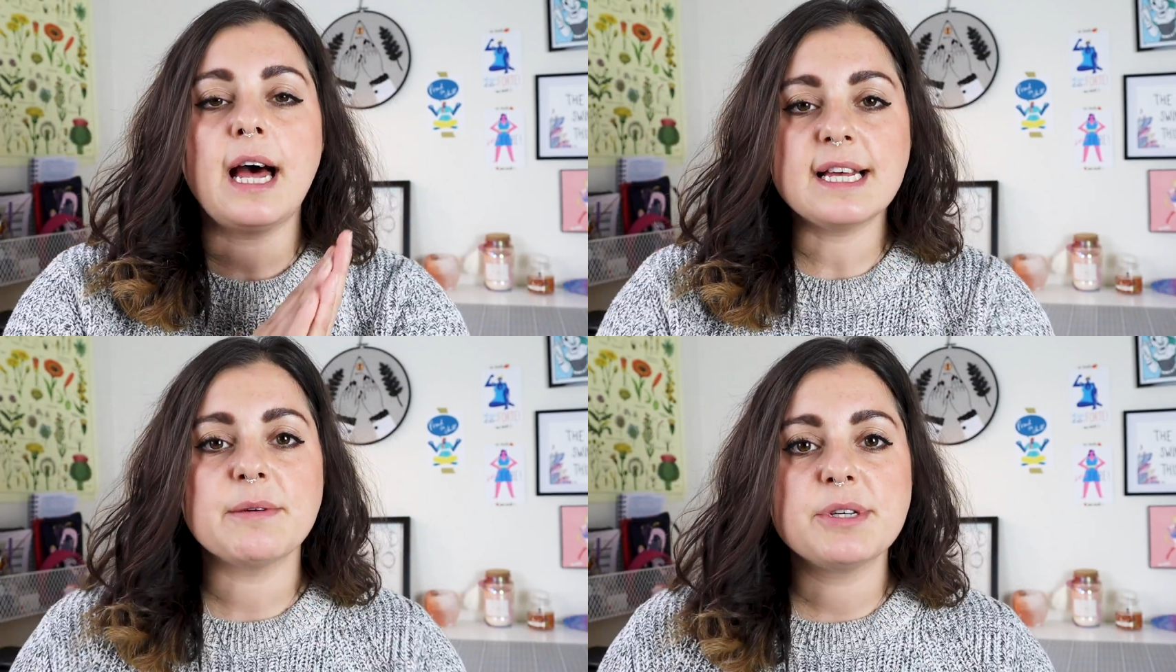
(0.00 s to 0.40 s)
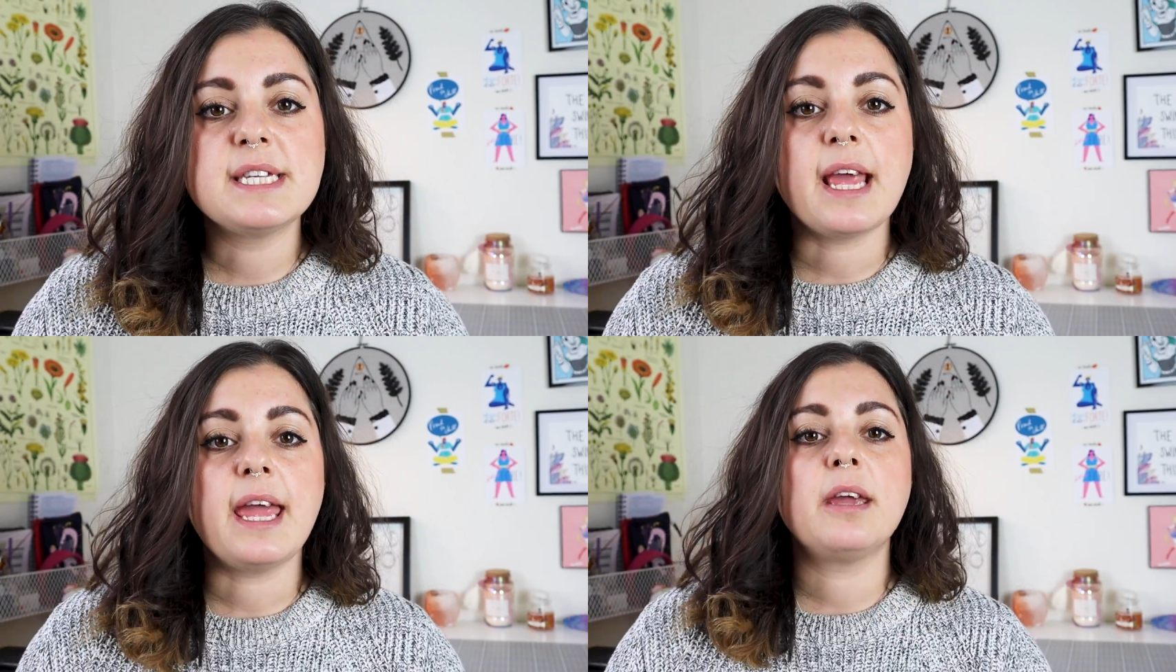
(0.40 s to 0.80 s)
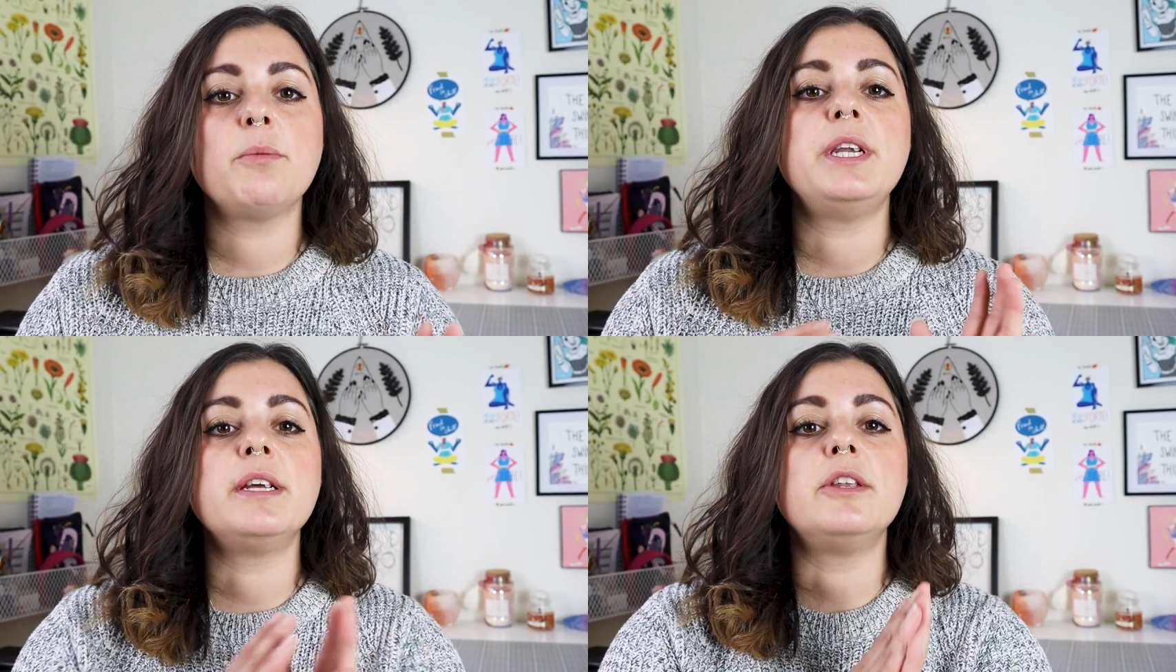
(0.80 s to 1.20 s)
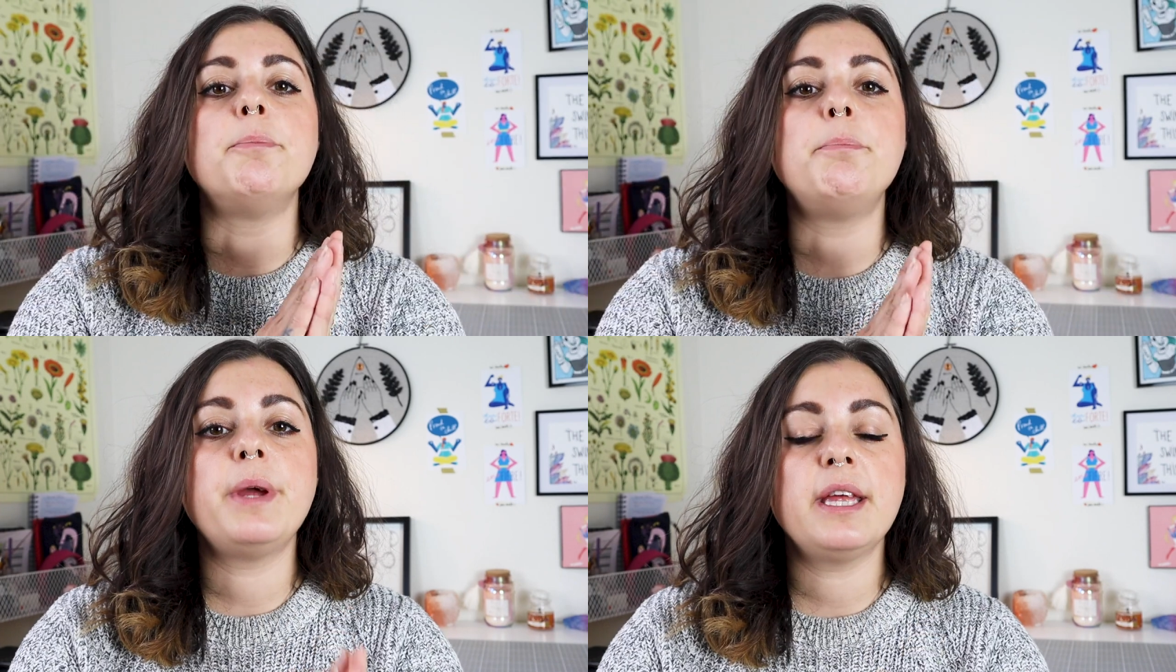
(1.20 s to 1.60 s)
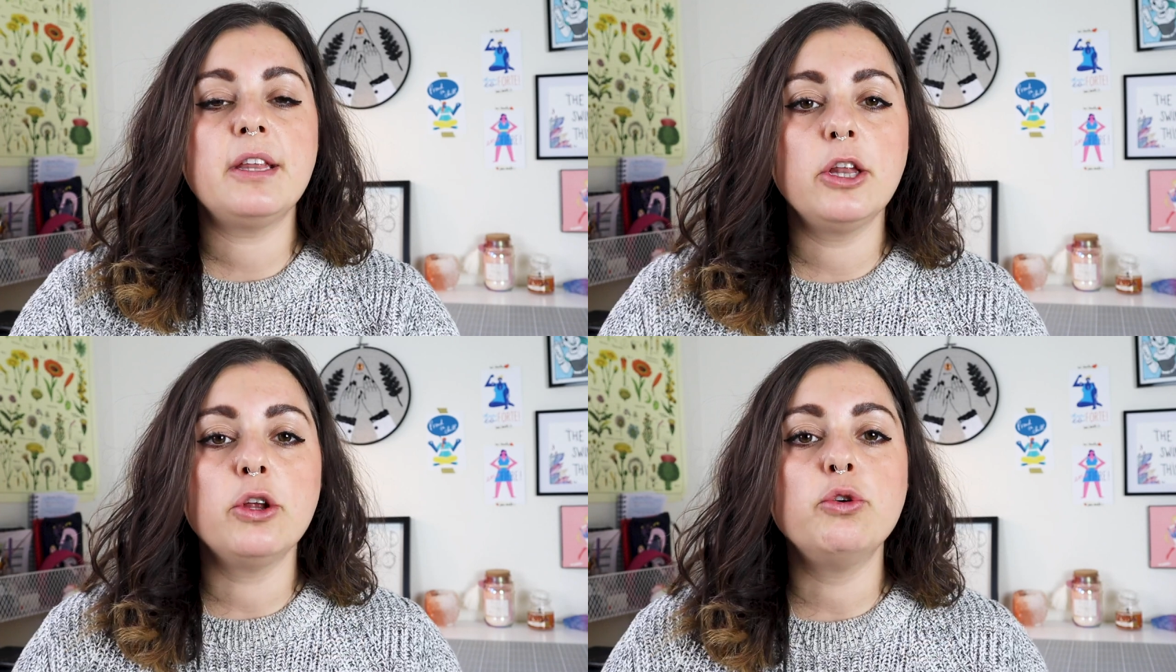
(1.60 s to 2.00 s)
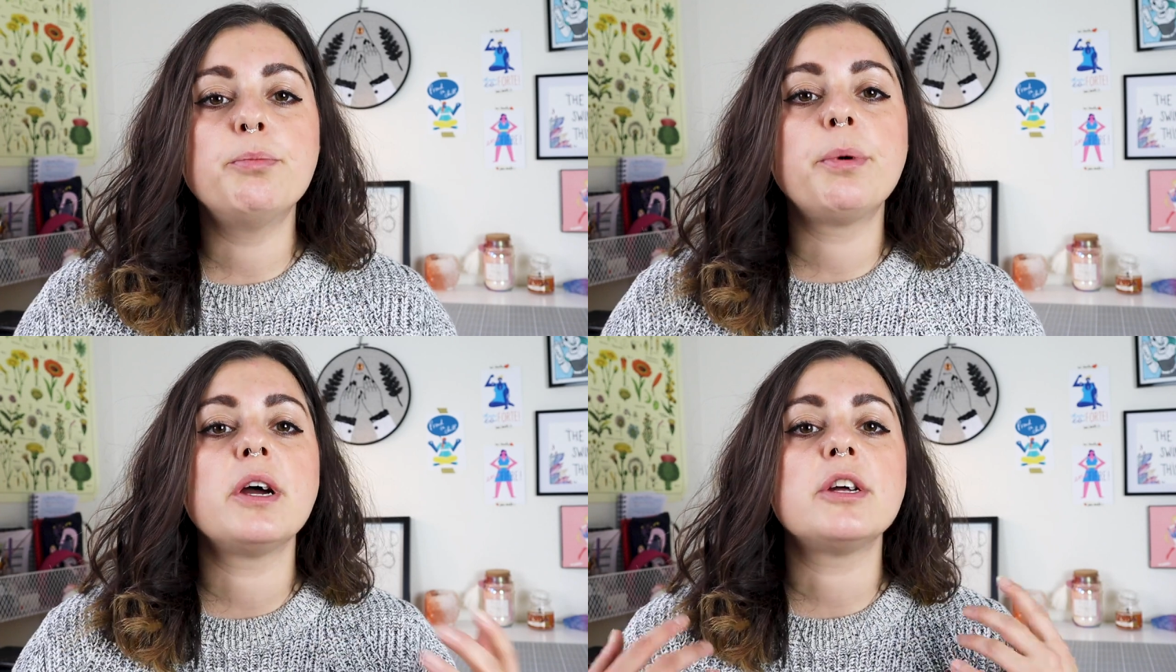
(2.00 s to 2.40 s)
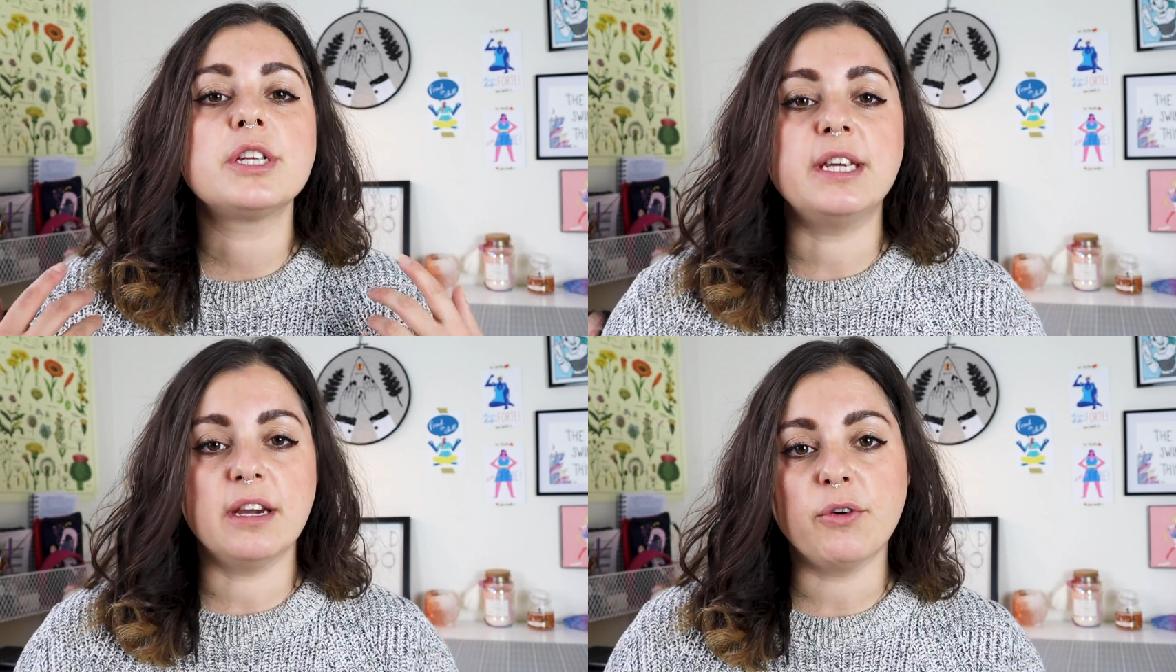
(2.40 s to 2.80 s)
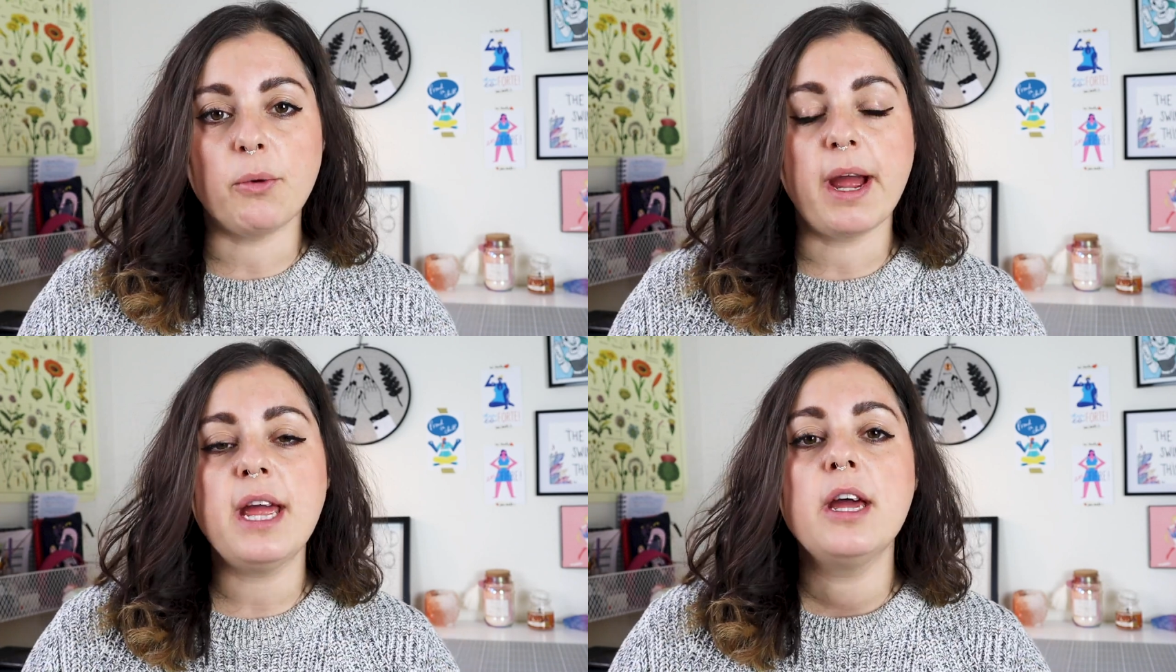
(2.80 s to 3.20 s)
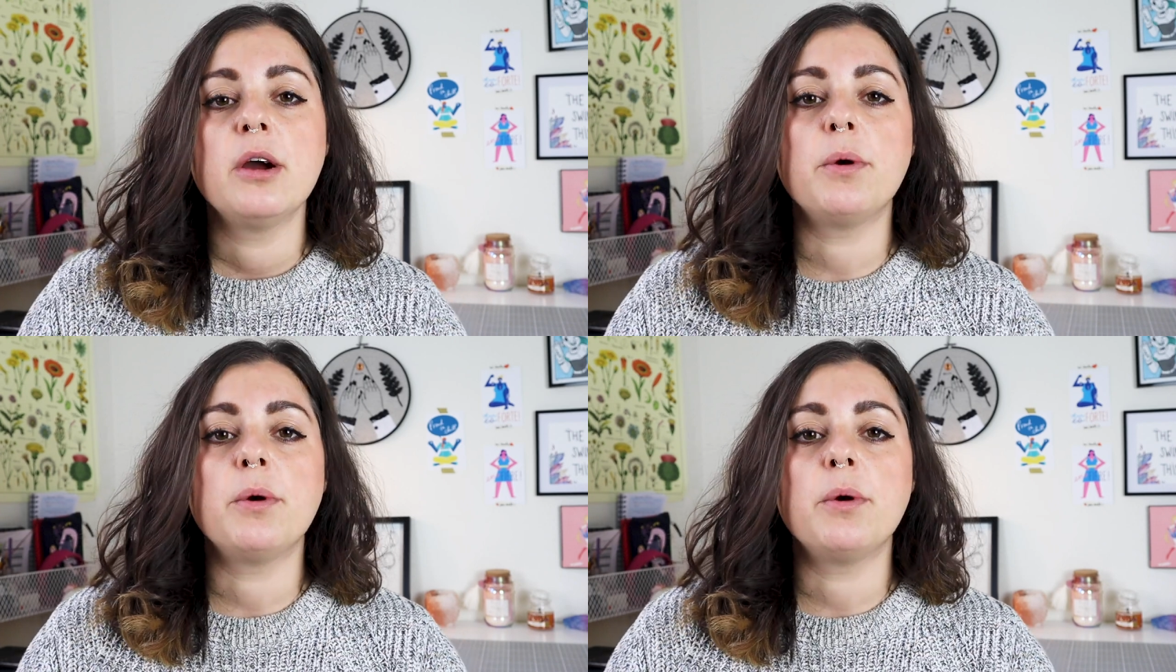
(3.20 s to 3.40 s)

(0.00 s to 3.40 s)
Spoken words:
As I was saying, we did the pin loop giveaway.